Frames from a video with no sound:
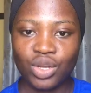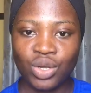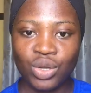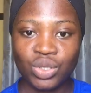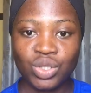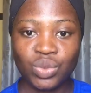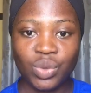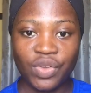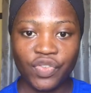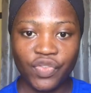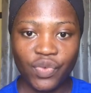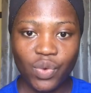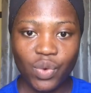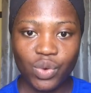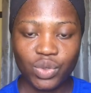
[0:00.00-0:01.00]
not to
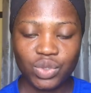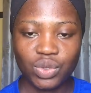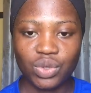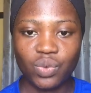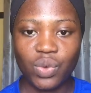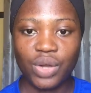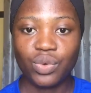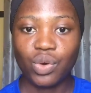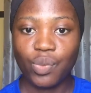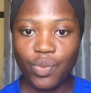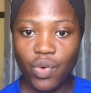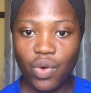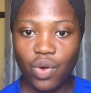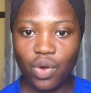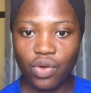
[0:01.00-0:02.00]
enforce on one or
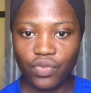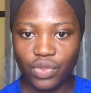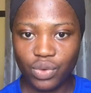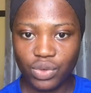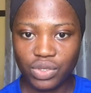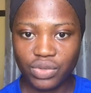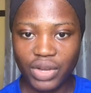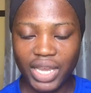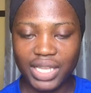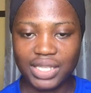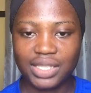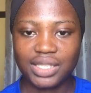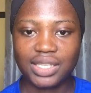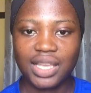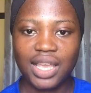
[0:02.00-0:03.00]
more of those
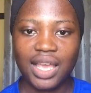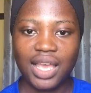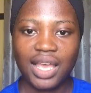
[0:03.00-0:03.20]
rights.